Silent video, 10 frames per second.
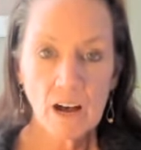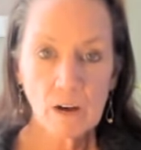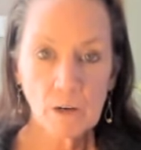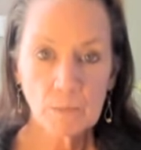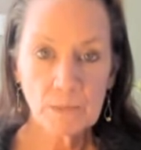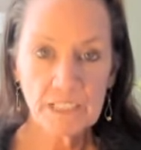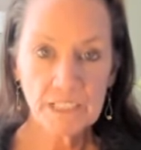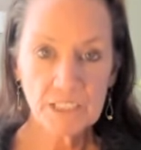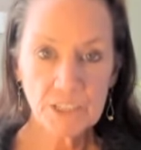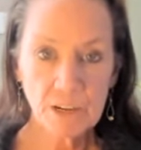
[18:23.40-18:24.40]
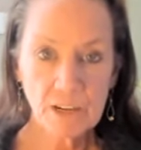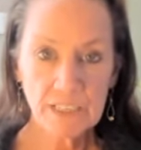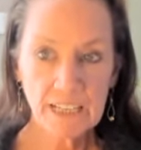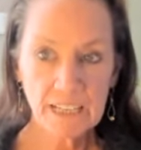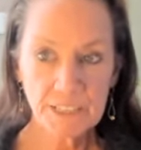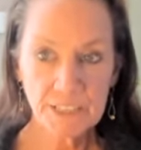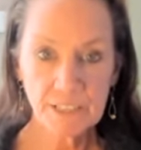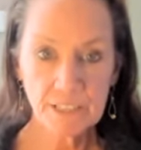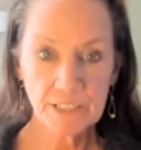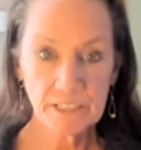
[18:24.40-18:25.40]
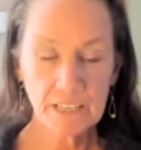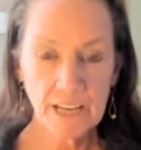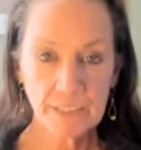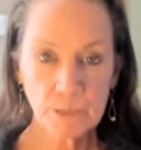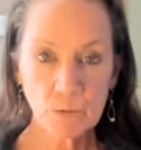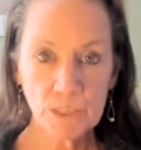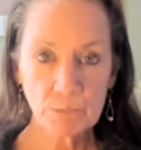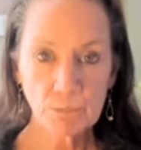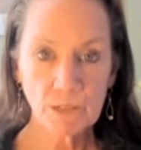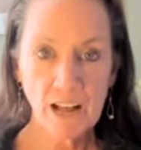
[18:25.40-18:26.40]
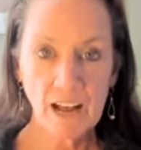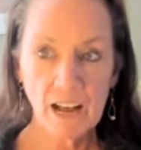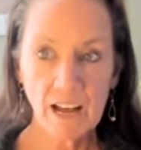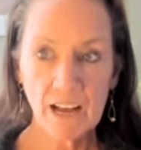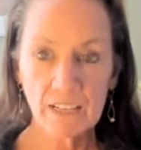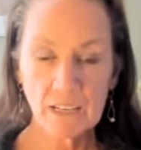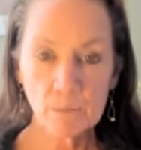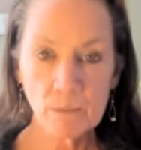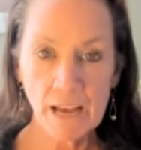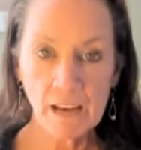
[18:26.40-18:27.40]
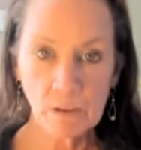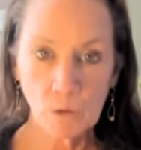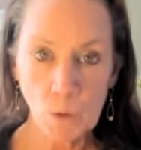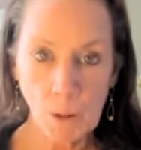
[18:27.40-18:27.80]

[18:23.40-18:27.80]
Opening the jaw on the exhale to let the whispered ah come out.